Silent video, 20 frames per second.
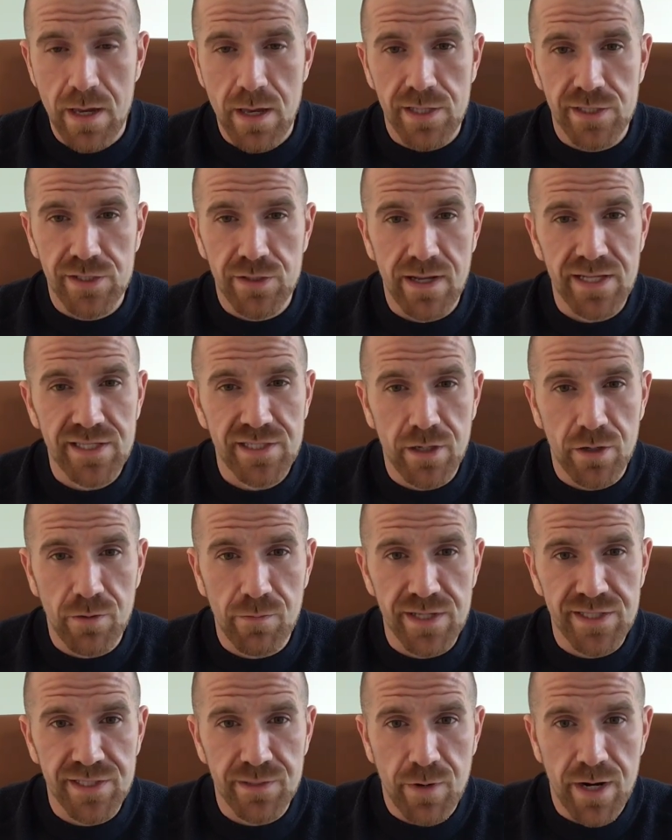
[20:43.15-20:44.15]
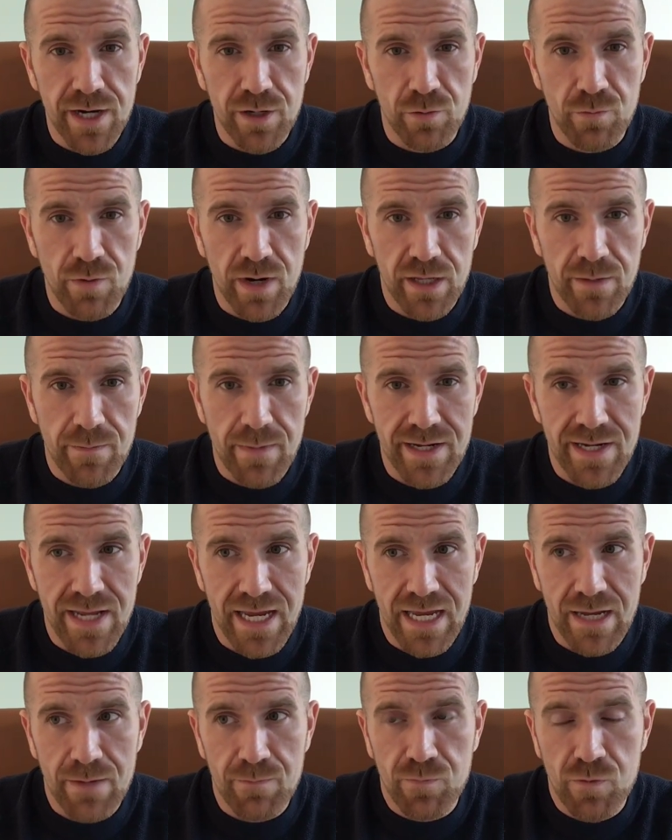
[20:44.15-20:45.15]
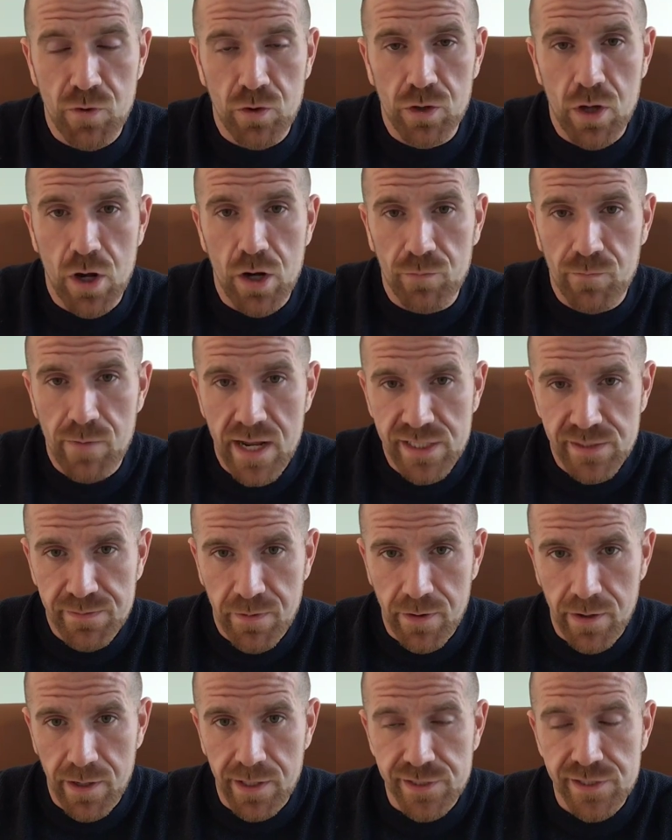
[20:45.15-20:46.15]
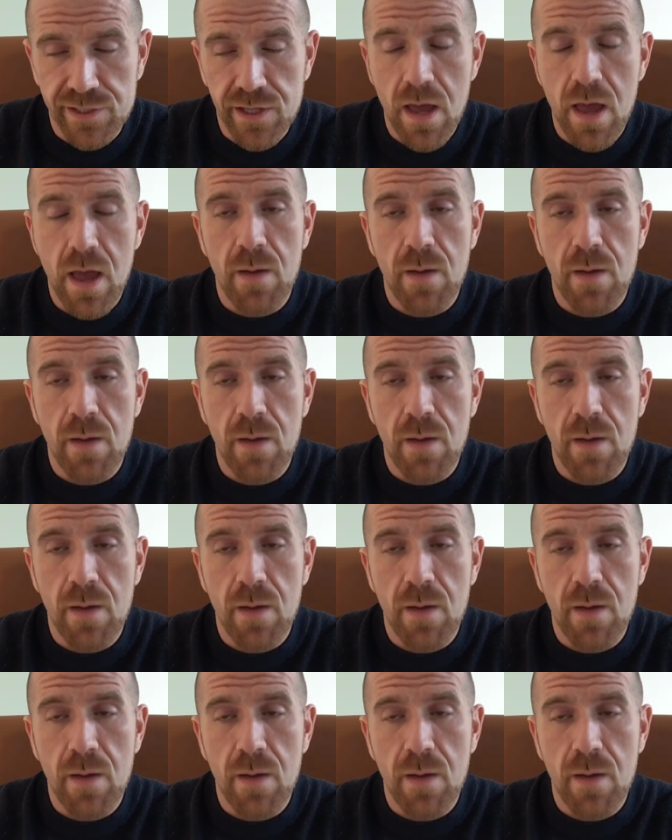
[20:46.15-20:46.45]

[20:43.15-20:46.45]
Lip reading: So that's another reason why I don't recommend taking prolonged rest periods.